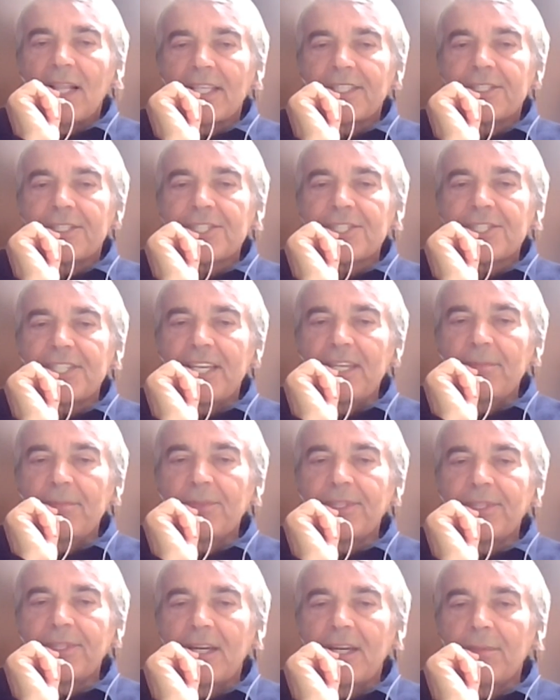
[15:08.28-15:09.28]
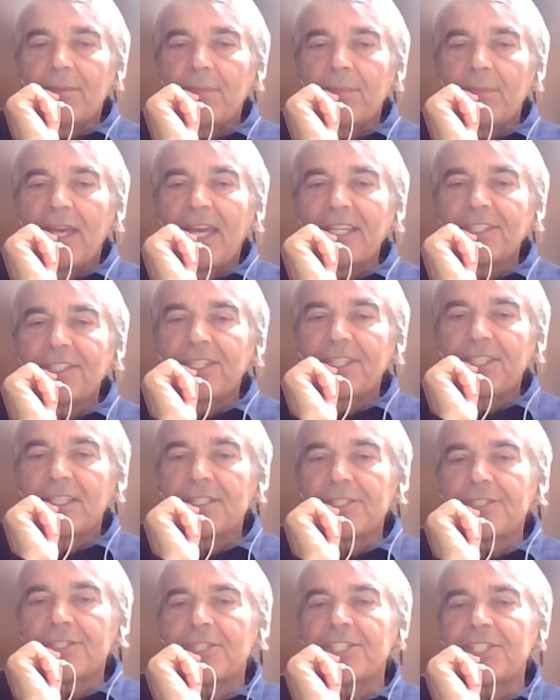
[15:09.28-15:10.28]
at the same time acting
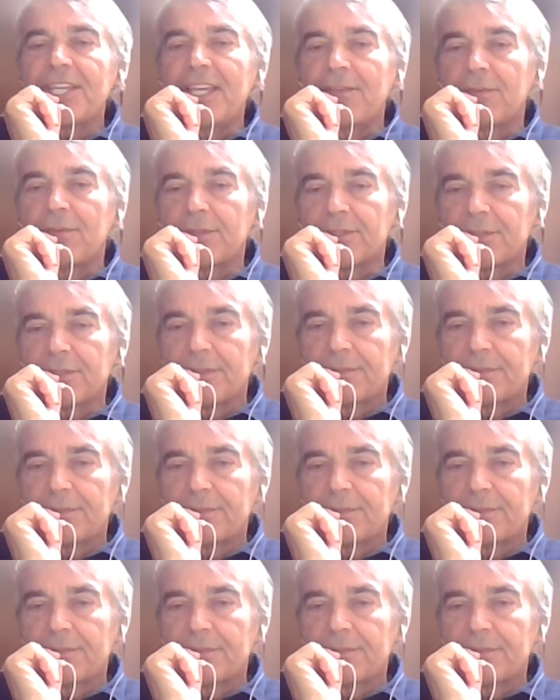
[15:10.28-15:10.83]
as a savior.